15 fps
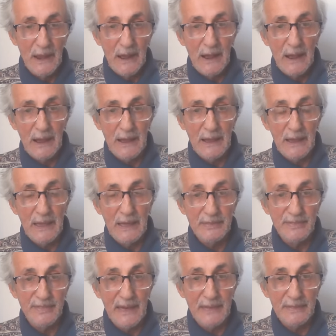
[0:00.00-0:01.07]

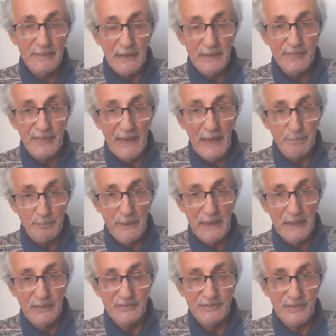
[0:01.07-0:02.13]
And then that
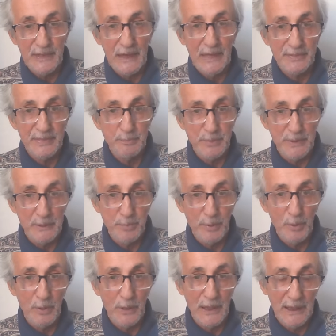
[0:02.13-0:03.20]
means that the
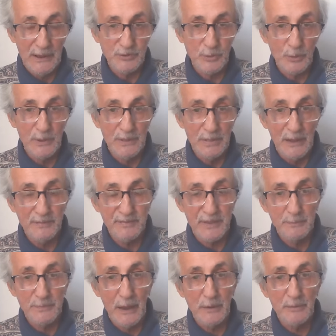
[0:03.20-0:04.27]
people actually love
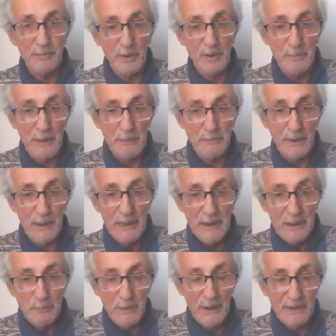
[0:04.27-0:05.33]
him. Now, if I remember
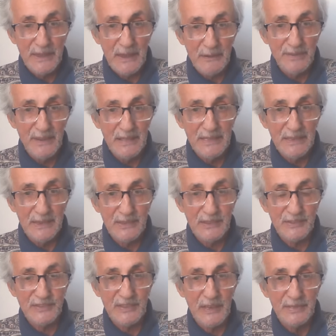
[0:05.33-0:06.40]
Machiavelli, he
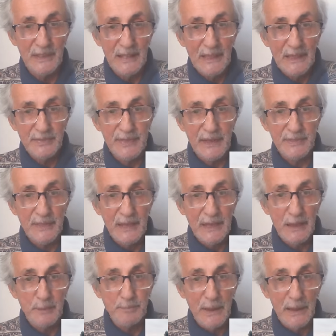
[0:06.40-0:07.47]
said that
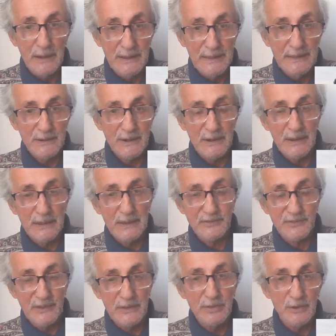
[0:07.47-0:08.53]
a leader
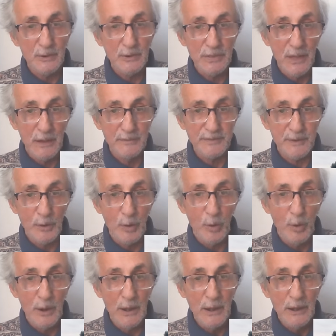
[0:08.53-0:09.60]
is either loved
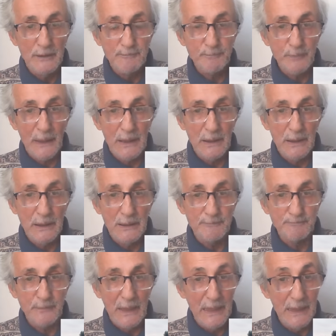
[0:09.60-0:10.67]
or
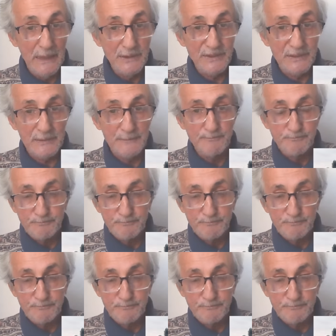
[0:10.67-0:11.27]
hated.